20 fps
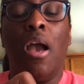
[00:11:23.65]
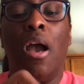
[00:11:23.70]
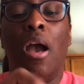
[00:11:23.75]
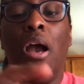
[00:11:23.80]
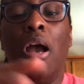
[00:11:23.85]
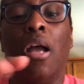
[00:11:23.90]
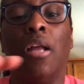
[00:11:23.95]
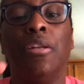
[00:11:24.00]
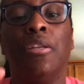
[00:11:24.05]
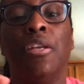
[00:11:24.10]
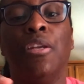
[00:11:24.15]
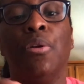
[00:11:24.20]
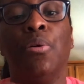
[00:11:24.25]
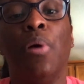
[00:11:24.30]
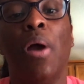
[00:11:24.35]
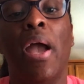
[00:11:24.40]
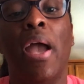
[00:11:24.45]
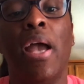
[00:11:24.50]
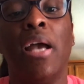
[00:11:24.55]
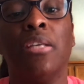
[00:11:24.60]
A needle
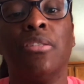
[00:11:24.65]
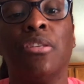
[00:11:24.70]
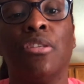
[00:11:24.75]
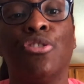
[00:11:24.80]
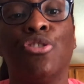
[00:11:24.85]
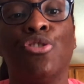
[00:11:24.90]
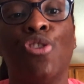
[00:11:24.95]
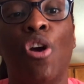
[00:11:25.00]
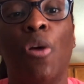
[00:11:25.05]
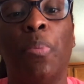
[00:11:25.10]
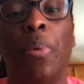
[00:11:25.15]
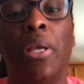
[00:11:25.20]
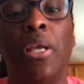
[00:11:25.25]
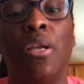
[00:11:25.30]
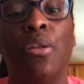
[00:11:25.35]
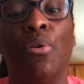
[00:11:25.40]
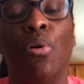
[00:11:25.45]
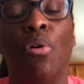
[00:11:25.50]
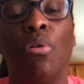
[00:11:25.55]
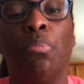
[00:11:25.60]
has a sharp
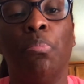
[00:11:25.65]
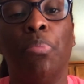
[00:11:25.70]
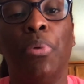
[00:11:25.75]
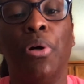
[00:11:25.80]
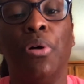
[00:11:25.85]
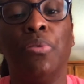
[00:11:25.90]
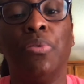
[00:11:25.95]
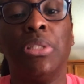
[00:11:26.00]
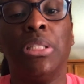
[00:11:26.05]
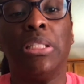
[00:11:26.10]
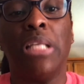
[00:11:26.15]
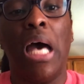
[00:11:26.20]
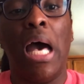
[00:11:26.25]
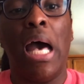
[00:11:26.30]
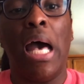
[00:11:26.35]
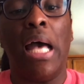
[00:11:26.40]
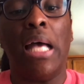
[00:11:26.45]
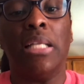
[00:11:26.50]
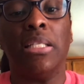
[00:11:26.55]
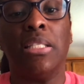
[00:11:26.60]
end on both
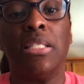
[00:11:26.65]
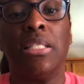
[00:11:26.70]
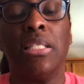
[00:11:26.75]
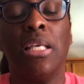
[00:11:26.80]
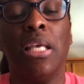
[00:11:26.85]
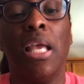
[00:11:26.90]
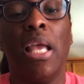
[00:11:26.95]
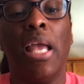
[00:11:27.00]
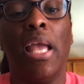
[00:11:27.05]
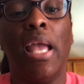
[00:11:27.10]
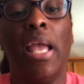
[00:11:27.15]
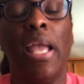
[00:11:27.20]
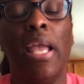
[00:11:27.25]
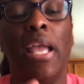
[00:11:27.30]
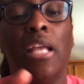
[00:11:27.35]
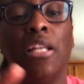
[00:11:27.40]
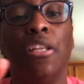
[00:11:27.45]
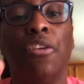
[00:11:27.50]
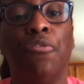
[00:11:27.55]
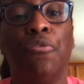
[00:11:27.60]
sides,
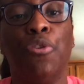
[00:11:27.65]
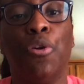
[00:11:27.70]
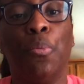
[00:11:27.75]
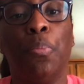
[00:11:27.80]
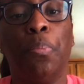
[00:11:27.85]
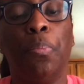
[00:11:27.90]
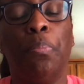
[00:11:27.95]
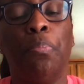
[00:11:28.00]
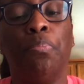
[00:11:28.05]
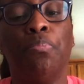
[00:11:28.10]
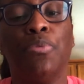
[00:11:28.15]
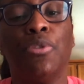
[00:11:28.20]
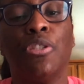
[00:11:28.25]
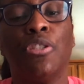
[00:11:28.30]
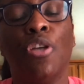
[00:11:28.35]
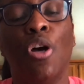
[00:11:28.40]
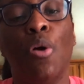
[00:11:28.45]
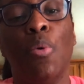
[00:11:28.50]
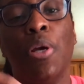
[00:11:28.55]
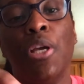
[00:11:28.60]
and if you're
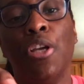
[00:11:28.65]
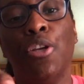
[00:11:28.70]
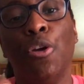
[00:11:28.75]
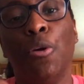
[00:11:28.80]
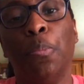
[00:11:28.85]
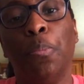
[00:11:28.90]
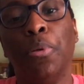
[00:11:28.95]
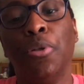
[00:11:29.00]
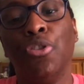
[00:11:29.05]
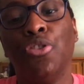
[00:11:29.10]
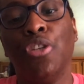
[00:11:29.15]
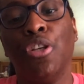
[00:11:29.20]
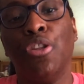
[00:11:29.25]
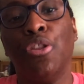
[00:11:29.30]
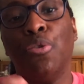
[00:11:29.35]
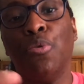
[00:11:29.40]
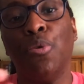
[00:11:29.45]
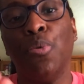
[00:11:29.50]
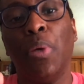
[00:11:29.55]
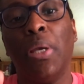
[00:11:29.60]
sewing and you're pushing
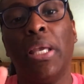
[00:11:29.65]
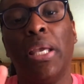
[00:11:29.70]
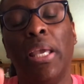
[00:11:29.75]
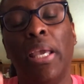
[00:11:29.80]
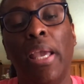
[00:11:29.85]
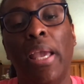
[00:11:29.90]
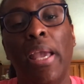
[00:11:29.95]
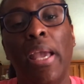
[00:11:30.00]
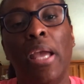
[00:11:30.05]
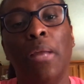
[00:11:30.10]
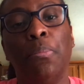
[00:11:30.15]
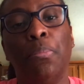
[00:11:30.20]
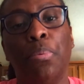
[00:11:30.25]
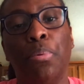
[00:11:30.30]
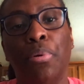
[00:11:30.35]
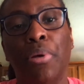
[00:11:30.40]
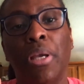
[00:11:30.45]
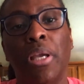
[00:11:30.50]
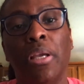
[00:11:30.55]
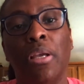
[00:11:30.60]
through, it can
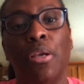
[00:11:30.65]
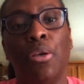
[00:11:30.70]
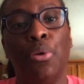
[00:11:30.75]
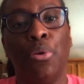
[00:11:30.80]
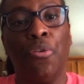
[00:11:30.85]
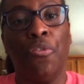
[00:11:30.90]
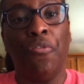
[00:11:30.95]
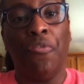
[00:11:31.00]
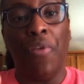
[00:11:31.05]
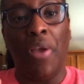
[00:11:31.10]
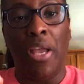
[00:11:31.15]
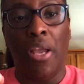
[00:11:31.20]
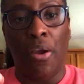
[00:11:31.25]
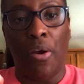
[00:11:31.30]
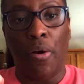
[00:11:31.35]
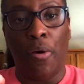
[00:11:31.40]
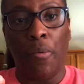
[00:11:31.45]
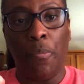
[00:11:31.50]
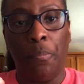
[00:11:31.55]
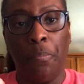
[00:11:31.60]
prick your
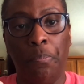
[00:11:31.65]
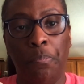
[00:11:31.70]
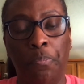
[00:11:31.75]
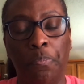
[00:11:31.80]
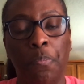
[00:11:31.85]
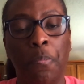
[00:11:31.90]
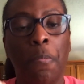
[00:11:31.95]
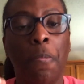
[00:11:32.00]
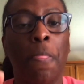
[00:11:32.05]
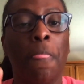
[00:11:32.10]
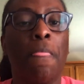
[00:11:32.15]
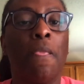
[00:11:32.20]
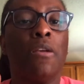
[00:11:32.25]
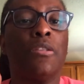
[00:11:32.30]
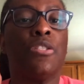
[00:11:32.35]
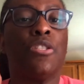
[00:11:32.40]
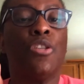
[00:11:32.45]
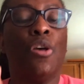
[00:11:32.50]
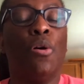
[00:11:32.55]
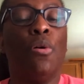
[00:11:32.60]
finger.
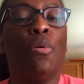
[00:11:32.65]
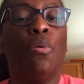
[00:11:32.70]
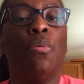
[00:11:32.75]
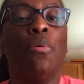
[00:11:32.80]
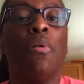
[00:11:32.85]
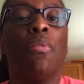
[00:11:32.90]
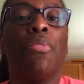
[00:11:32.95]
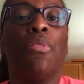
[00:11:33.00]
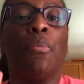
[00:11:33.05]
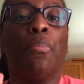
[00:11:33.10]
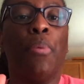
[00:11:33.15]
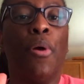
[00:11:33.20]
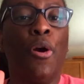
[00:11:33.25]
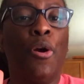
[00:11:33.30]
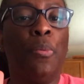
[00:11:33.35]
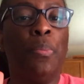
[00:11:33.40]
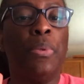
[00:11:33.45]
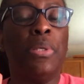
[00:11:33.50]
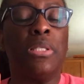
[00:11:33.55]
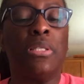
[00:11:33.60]
So the
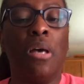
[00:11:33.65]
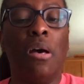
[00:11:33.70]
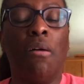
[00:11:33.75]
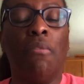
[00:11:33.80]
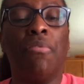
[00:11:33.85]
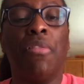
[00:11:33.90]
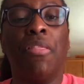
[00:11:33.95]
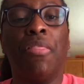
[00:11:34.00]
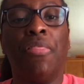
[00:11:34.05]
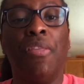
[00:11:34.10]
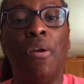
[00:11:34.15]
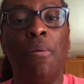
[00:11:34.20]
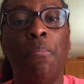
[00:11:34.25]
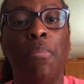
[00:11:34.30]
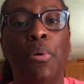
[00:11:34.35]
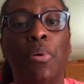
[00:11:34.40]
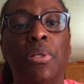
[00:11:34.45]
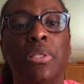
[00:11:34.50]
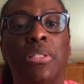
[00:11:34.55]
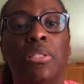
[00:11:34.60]
purpose of the
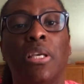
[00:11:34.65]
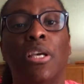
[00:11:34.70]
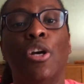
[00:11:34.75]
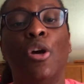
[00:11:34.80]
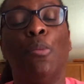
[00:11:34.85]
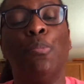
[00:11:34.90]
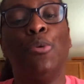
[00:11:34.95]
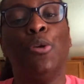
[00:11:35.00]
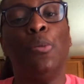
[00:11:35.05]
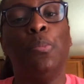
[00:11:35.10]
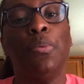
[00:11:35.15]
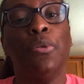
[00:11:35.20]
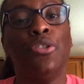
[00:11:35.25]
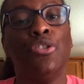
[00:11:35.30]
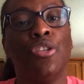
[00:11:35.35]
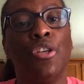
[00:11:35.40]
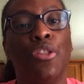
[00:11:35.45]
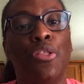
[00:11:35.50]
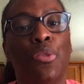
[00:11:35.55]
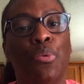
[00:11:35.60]
thimble is to help you push
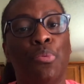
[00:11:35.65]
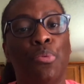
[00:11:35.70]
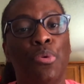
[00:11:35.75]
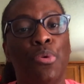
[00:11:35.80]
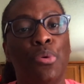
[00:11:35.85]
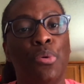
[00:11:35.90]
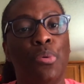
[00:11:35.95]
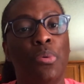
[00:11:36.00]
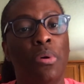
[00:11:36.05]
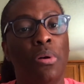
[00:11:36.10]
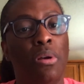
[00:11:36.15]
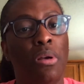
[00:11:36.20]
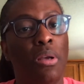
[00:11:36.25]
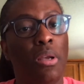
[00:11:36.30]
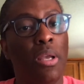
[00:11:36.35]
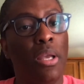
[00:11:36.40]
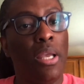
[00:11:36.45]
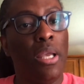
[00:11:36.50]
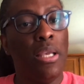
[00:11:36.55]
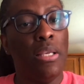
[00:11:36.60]
it through
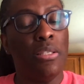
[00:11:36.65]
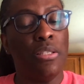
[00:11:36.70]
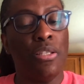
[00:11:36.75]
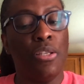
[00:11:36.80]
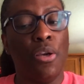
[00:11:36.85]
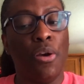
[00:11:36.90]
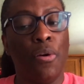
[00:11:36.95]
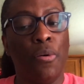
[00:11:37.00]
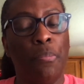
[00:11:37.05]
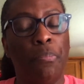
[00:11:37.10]
easier.